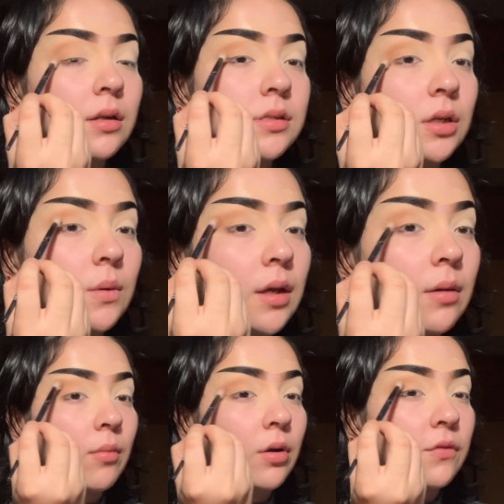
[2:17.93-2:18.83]
doing
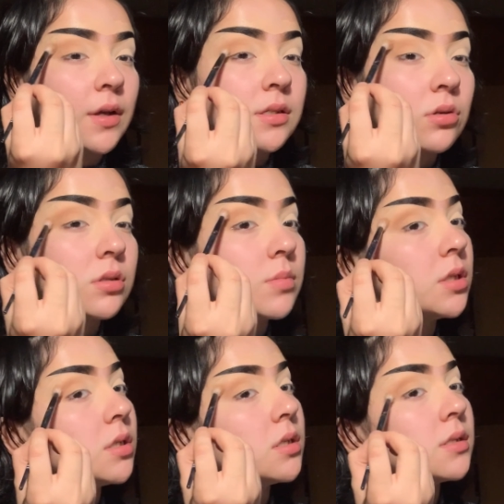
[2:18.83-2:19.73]
motivational
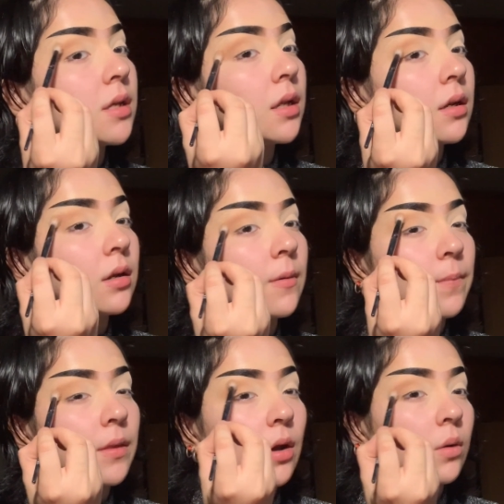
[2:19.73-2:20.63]
speeches and
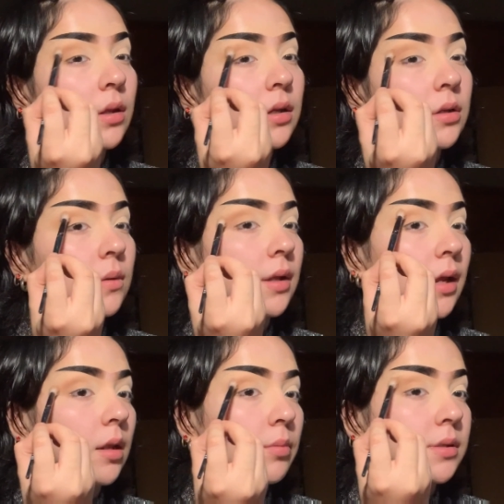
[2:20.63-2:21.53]
only doing
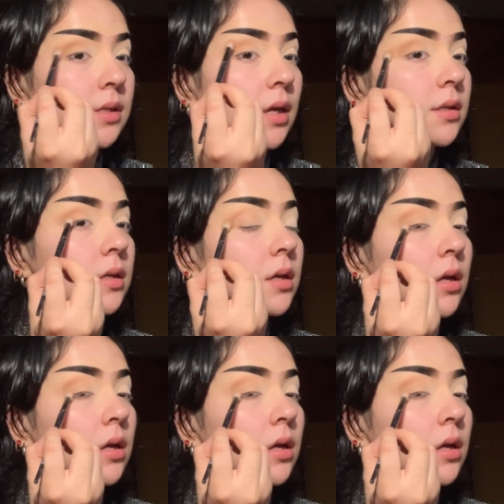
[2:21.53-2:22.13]
80%.